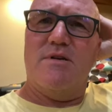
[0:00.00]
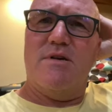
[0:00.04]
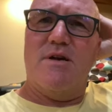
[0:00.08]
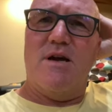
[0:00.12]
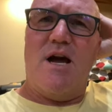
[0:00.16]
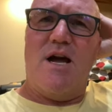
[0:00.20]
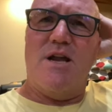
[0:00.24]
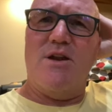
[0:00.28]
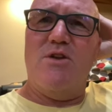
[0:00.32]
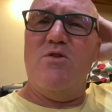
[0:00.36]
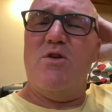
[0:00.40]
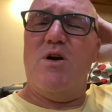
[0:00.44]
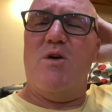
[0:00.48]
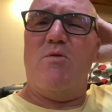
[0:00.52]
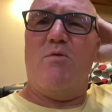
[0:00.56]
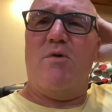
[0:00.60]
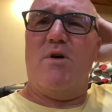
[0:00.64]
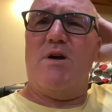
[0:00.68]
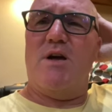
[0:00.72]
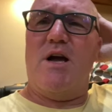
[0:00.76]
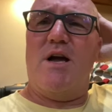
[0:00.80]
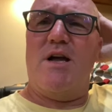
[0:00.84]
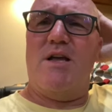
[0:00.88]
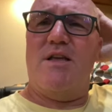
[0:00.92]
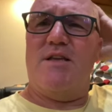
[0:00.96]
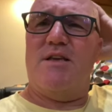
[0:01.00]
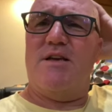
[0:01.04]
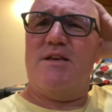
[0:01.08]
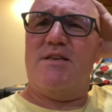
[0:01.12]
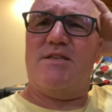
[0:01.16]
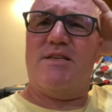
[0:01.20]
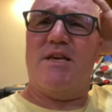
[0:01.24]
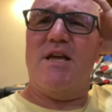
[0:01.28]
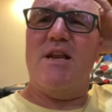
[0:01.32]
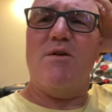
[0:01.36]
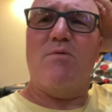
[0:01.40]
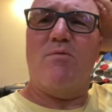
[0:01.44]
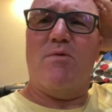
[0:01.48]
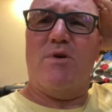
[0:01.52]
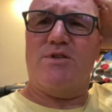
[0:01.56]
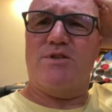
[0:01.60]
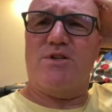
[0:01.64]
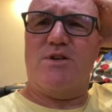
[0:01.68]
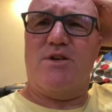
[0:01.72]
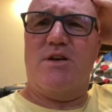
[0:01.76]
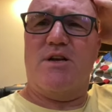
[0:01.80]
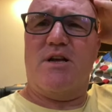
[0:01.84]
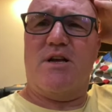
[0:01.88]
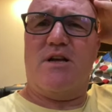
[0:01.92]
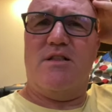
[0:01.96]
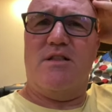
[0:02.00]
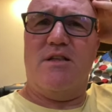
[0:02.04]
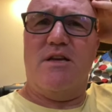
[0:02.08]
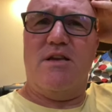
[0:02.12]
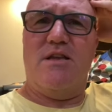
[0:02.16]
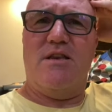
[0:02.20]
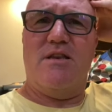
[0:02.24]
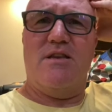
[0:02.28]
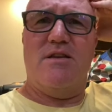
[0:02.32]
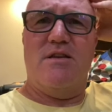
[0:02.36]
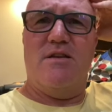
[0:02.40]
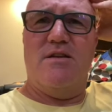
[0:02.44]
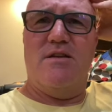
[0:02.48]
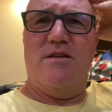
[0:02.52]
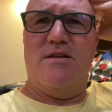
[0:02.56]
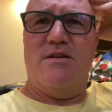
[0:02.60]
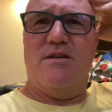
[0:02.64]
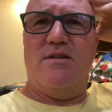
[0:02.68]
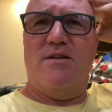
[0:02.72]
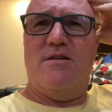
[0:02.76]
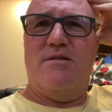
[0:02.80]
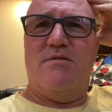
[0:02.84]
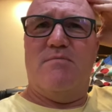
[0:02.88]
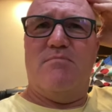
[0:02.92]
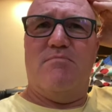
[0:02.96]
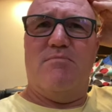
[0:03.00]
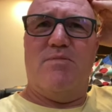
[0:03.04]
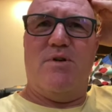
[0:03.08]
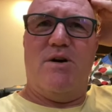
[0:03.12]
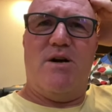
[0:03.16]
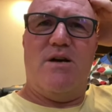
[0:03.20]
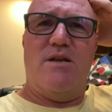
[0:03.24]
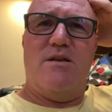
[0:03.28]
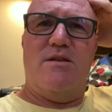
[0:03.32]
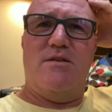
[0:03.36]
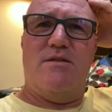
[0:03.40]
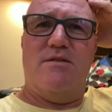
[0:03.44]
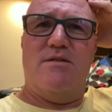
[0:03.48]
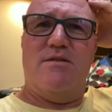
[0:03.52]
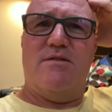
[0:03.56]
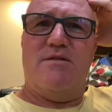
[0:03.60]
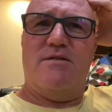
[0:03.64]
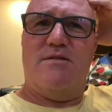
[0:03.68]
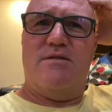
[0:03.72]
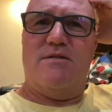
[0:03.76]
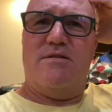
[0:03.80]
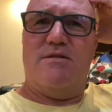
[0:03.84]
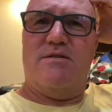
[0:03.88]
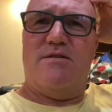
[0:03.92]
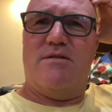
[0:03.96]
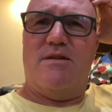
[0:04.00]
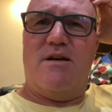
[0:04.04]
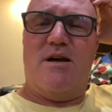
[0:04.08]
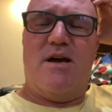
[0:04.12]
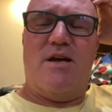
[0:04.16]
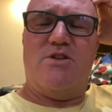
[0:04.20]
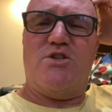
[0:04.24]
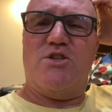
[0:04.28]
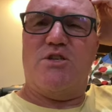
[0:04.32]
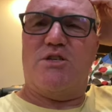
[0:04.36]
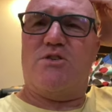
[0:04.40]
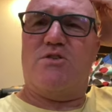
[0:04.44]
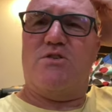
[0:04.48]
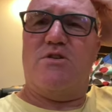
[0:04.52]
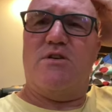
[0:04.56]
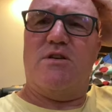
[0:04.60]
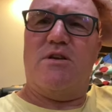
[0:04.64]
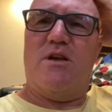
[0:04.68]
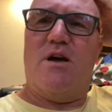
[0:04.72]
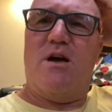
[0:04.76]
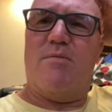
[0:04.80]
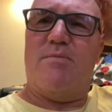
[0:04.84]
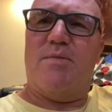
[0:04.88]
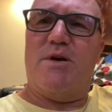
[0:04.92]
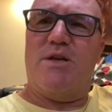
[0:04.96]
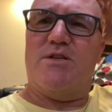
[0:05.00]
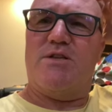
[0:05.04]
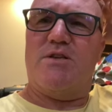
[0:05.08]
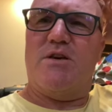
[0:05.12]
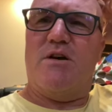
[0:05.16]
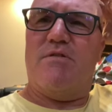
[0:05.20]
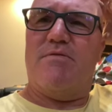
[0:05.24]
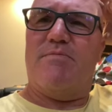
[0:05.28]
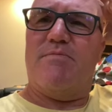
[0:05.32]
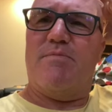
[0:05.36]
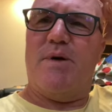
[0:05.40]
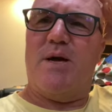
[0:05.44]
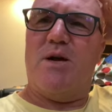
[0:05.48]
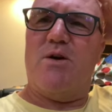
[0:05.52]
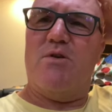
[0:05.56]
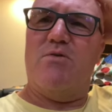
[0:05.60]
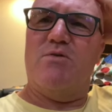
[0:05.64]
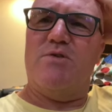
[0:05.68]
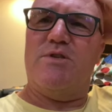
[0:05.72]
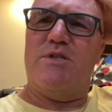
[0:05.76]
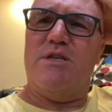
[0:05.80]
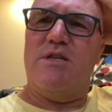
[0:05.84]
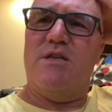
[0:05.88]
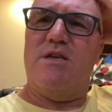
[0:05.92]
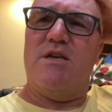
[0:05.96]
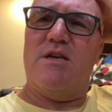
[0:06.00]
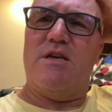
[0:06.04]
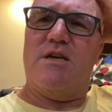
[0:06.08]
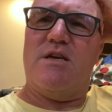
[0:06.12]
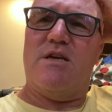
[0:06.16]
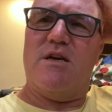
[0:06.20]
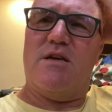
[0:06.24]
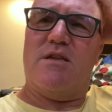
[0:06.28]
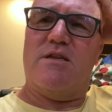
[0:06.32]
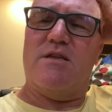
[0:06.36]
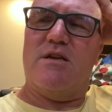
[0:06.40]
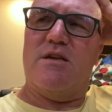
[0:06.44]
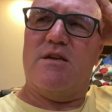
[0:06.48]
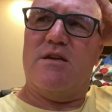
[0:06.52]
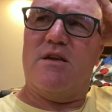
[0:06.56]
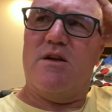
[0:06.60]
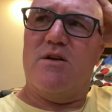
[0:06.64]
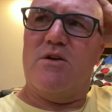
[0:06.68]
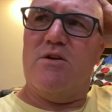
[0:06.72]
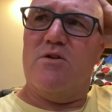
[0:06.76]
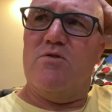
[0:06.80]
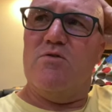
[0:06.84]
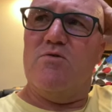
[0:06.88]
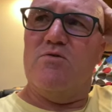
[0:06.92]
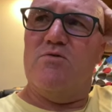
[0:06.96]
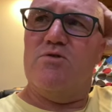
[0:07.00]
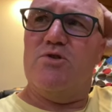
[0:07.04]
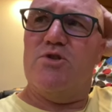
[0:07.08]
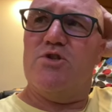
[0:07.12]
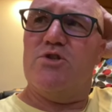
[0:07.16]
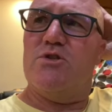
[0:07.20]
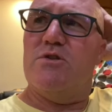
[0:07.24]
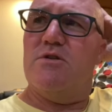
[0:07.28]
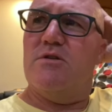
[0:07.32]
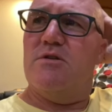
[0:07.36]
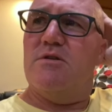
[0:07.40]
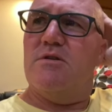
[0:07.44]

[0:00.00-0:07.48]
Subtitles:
I knew I said I wasn't going to clean, but I just couldn't help myself. My OCD kicked in huge.